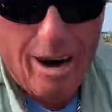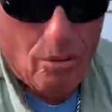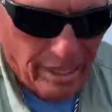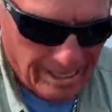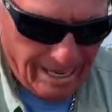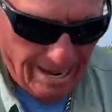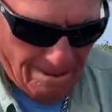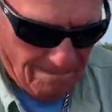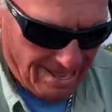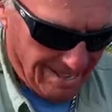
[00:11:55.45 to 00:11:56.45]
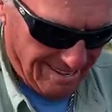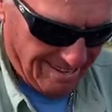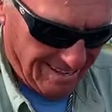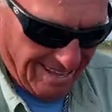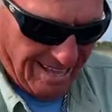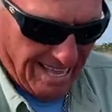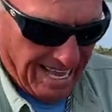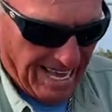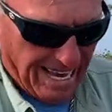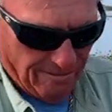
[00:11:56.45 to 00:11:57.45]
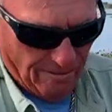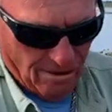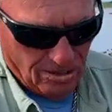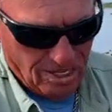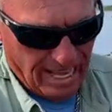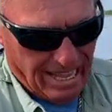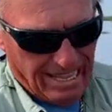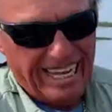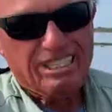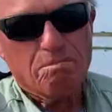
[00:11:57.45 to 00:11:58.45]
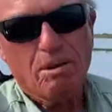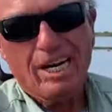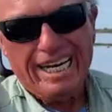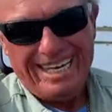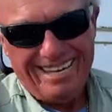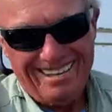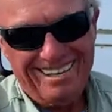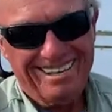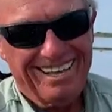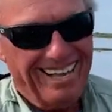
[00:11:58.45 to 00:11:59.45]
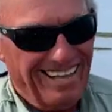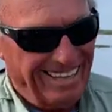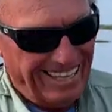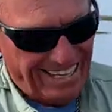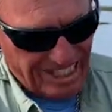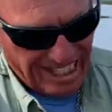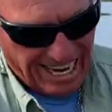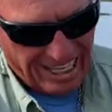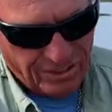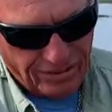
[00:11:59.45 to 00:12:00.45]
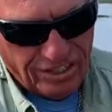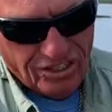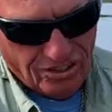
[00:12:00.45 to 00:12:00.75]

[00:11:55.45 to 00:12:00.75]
I rigged it up. Hey, folks, that's money. These size fish